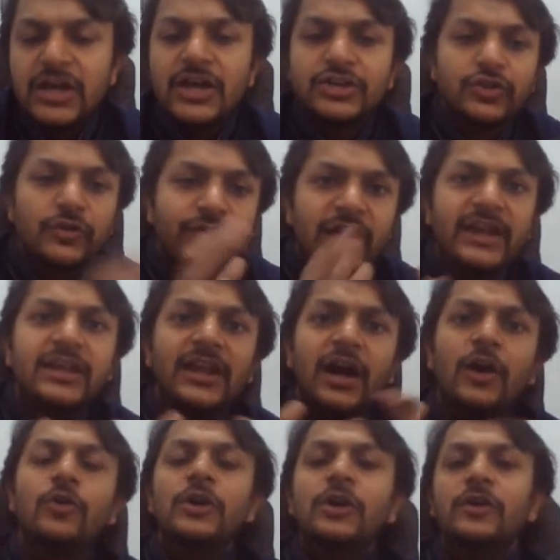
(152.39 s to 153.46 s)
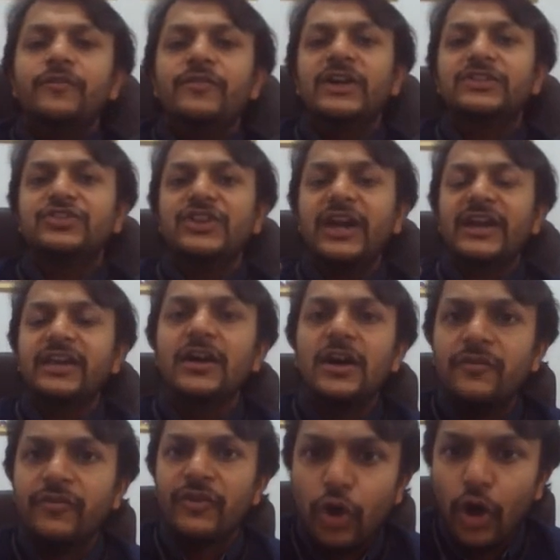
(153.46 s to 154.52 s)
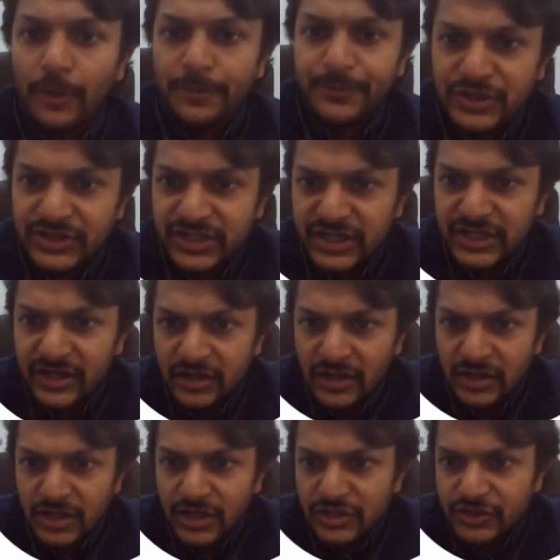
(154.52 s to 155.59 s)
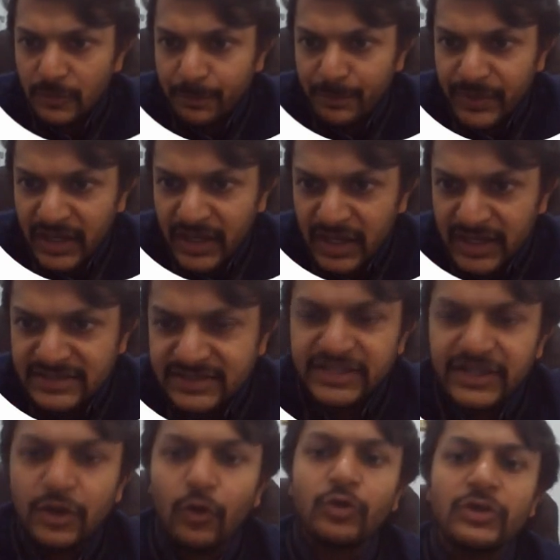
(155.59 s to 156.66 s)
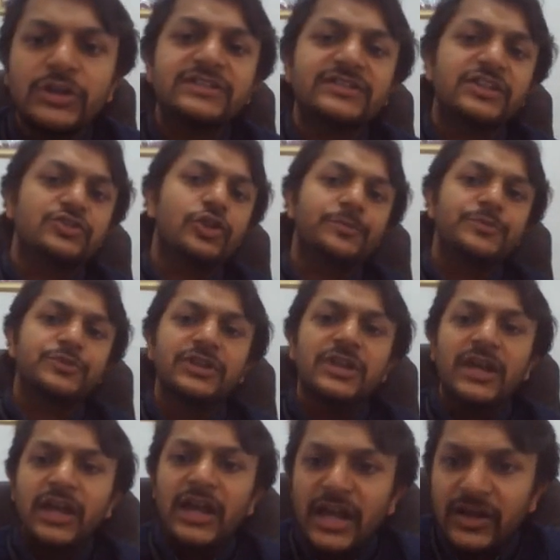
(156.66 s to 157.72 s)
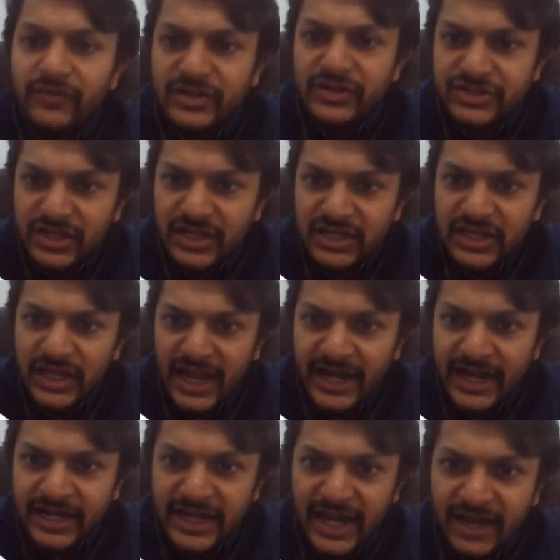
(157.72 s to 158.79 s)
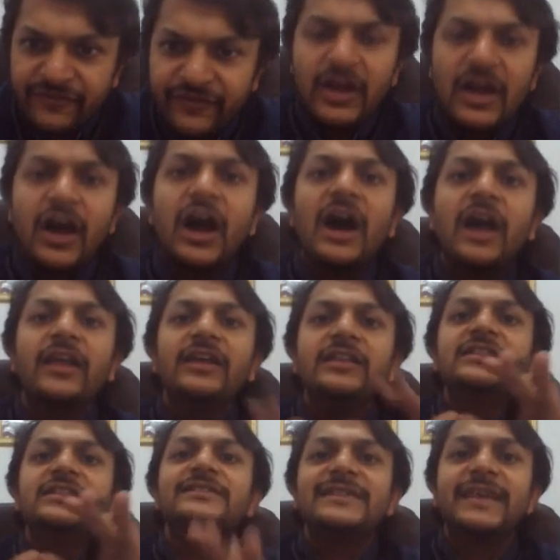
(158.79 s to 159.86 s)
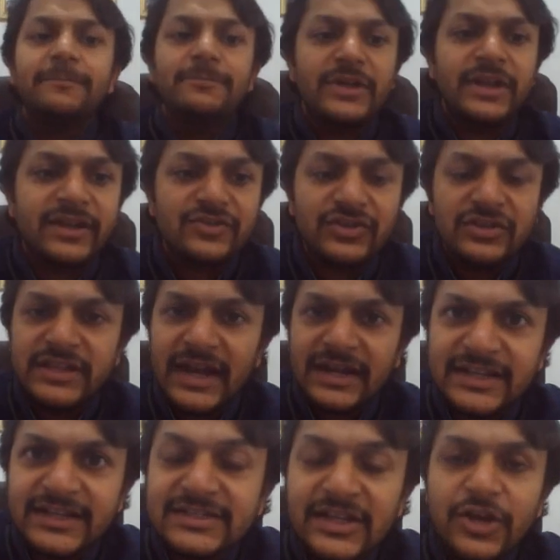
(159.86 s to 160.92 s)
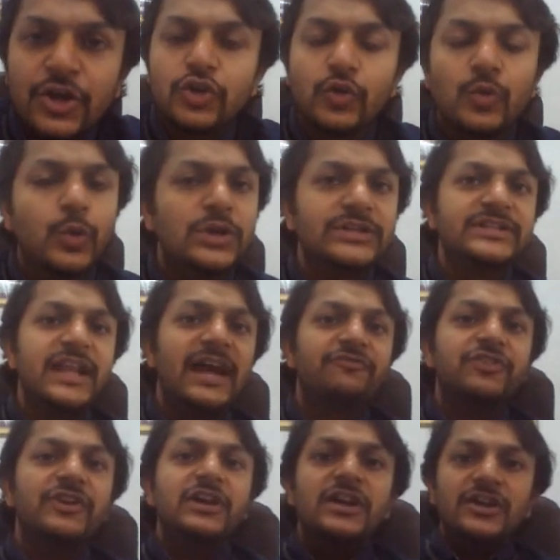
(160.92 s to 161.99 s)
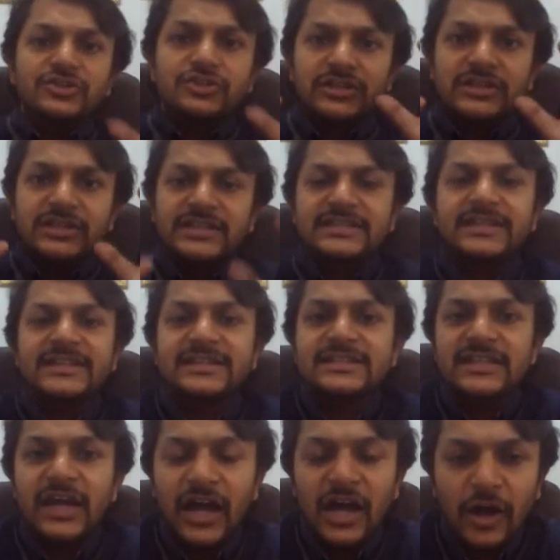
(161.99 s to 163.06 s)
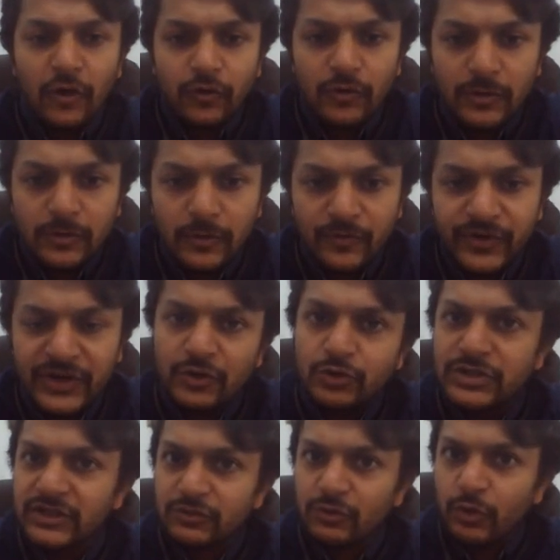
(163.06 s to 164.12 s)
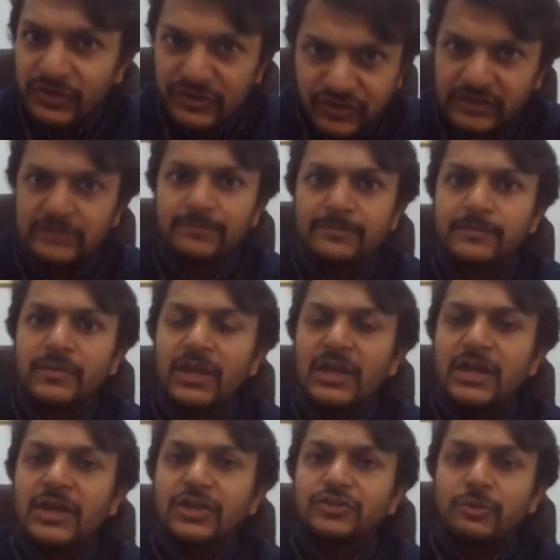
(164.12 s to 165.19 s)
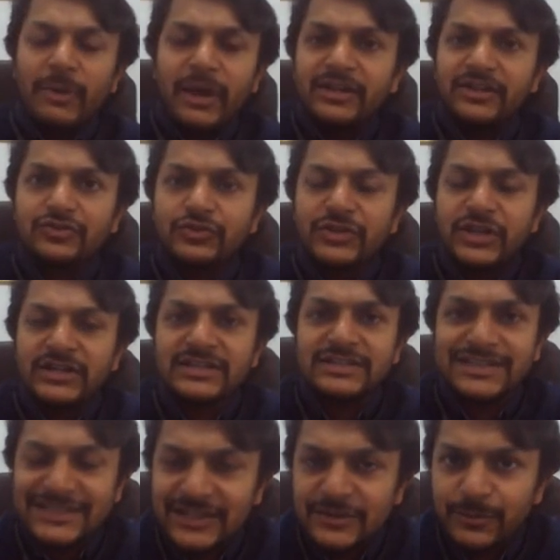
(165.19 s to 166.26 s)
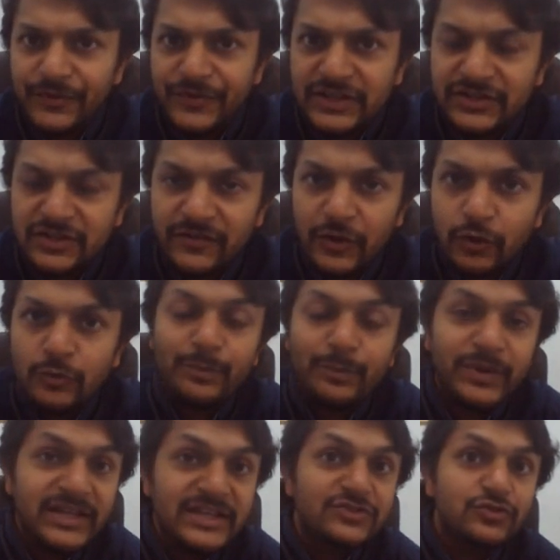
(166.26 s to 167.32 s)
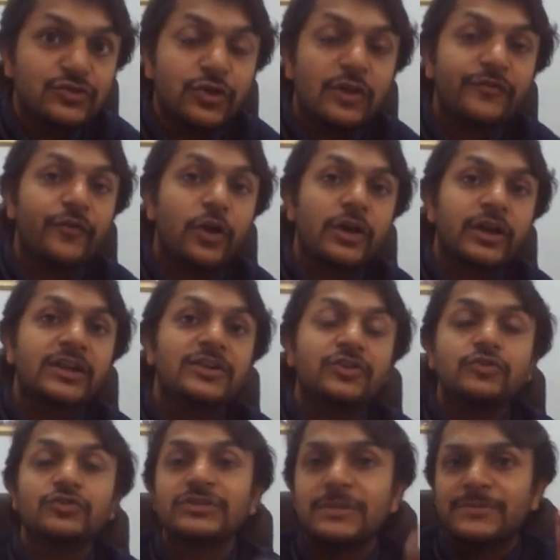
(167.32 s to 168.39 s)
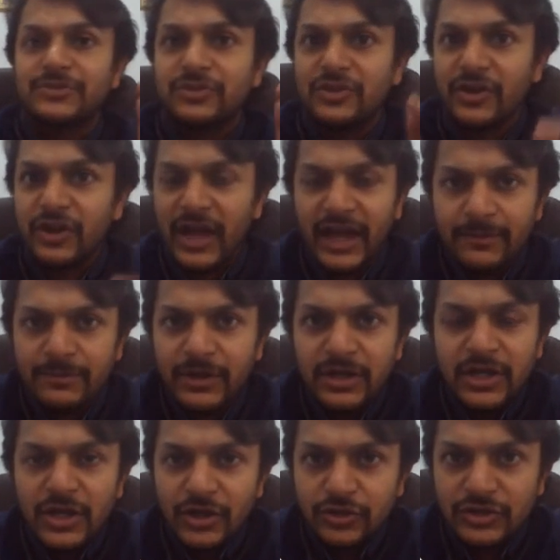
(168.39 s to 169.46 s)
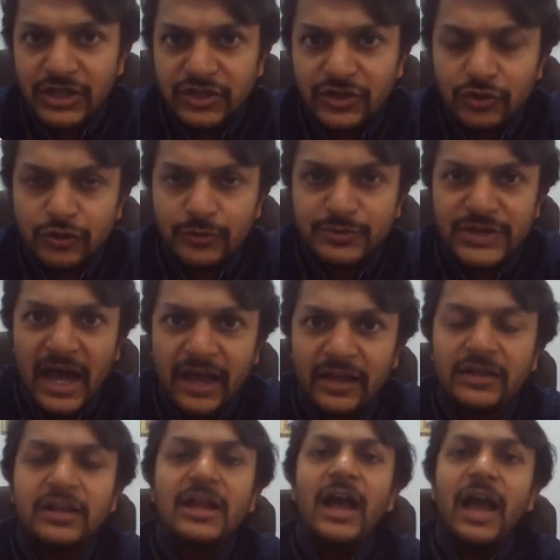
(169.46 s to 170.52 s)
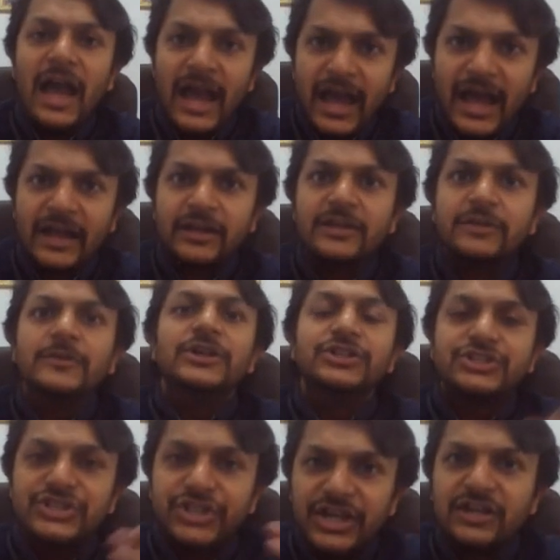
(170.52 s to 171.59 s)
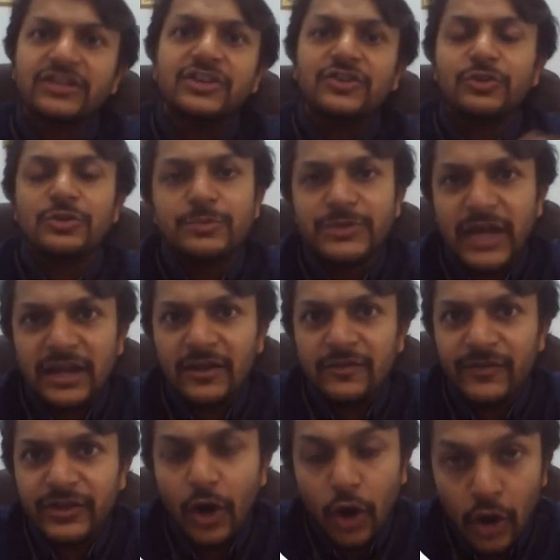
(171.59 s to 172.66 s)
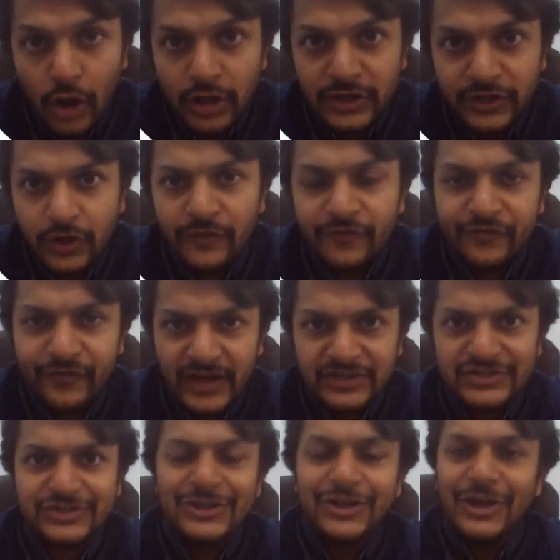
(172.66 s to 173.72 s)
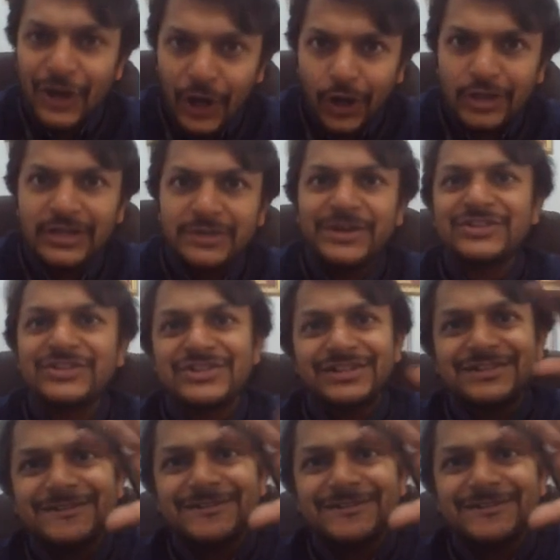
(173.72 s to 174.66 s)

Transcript: So when now we are checking our options here, so B is the only such option in which E and F are in the same direction, that is towards left. So this is how we do this question. So my dear students, this is Professor Varun. Please do not forget to subscribe to the YouTube channel and share the YouTube channel with all your friends. All the best.